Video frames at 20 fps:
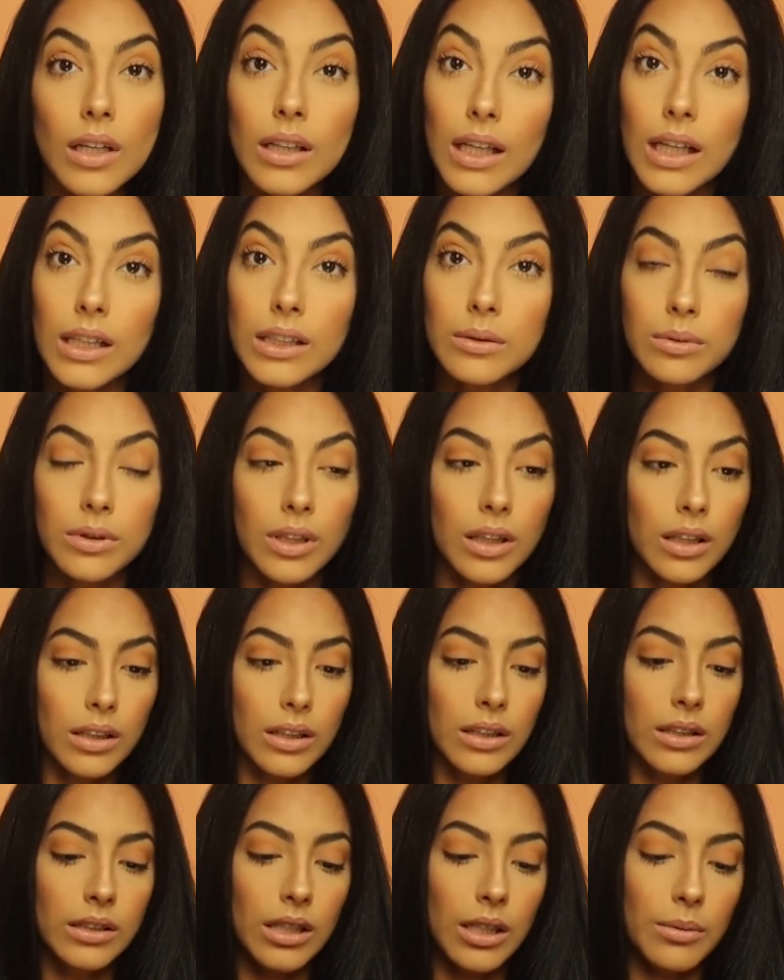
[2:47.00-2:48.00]
Last but not
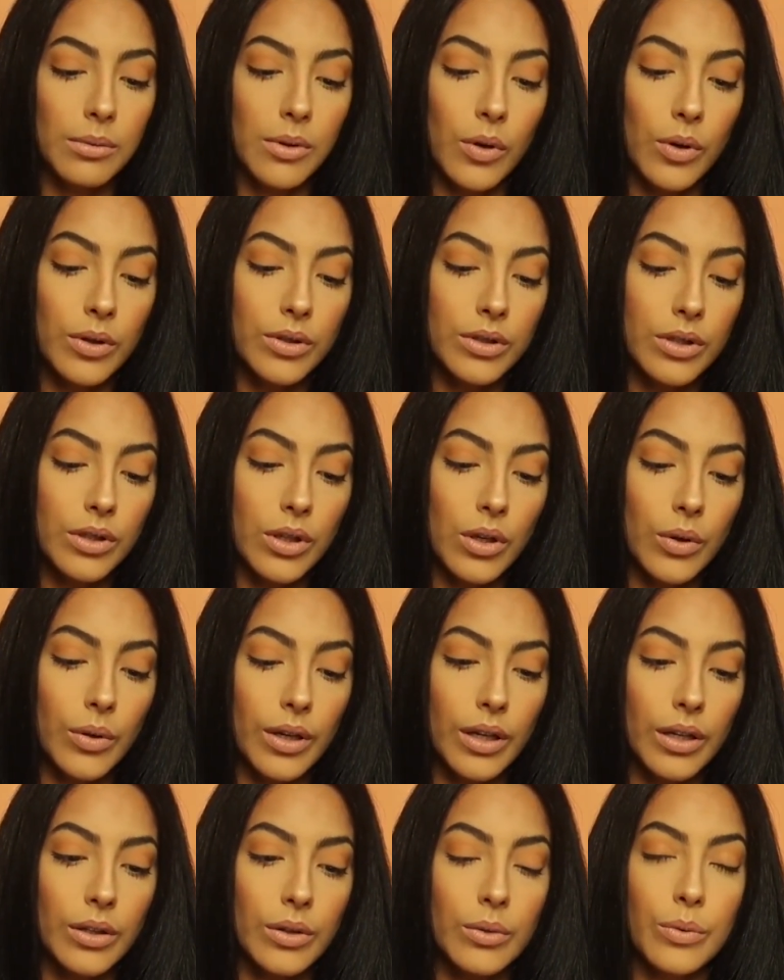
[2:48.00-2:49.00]
least, I'm going to go
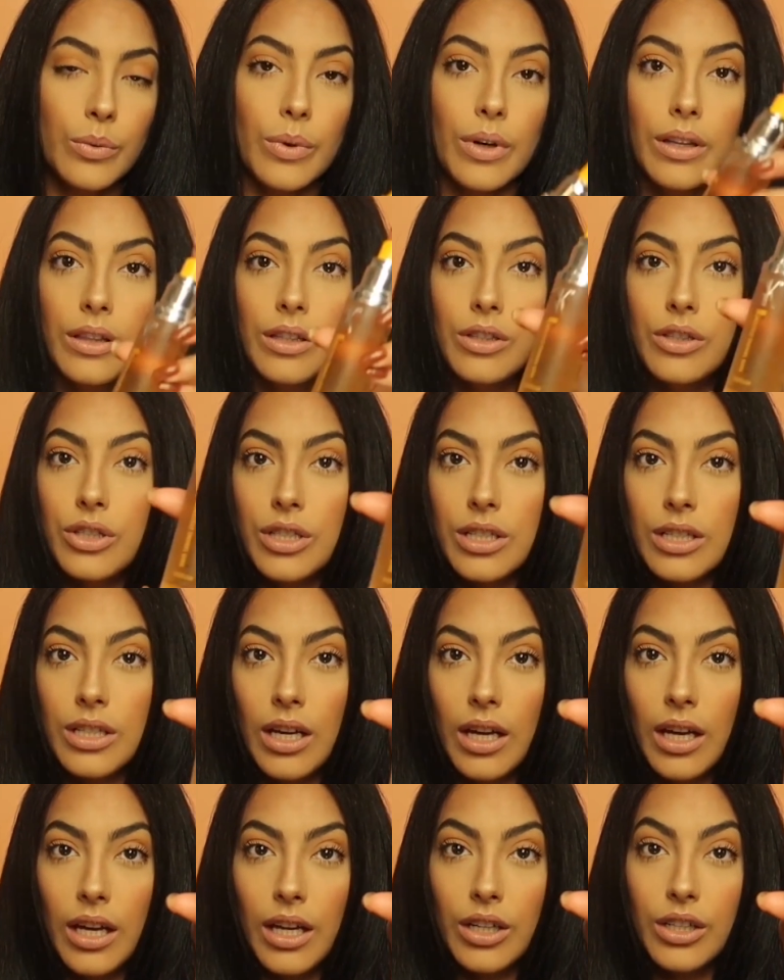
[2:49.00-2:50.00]
in with the
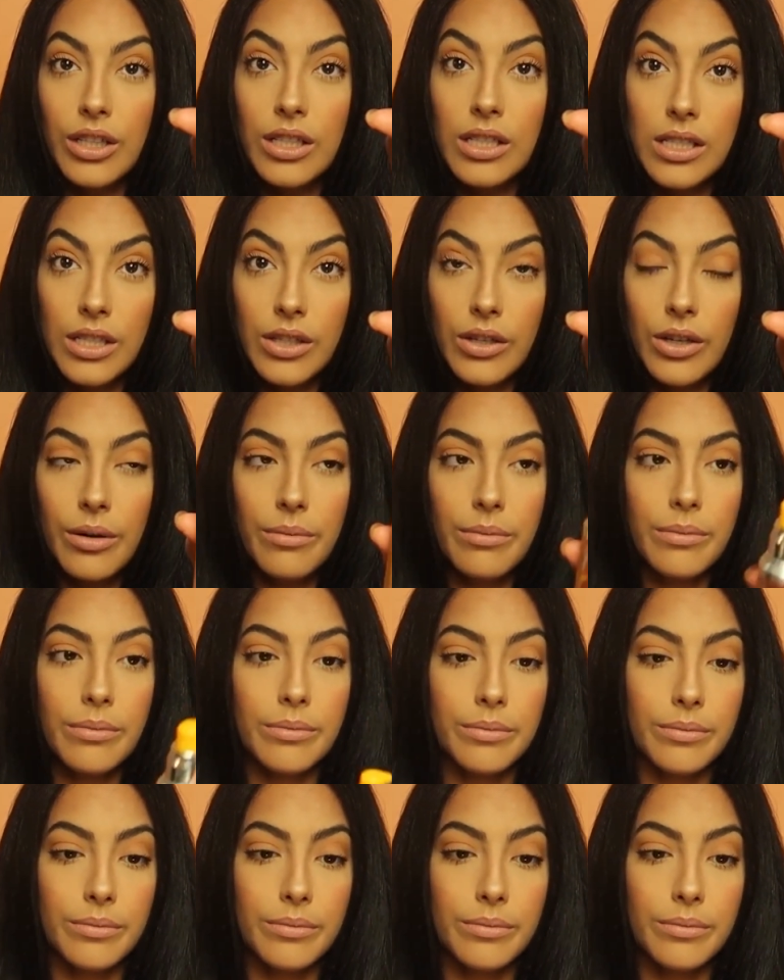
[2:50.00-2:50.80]
GKhair serum.